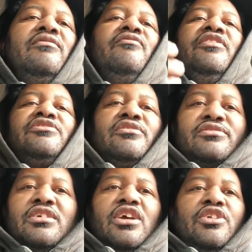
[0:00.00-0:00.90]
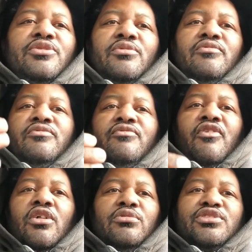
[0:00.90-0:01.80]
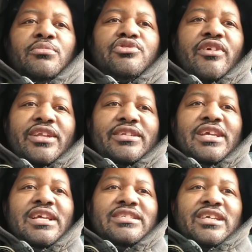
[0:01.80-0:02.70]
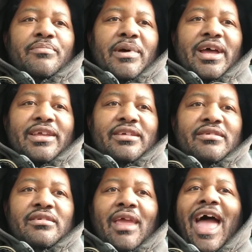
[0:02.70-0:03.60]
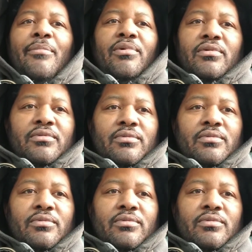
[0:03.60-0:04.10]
features to follow some trend set by Apple.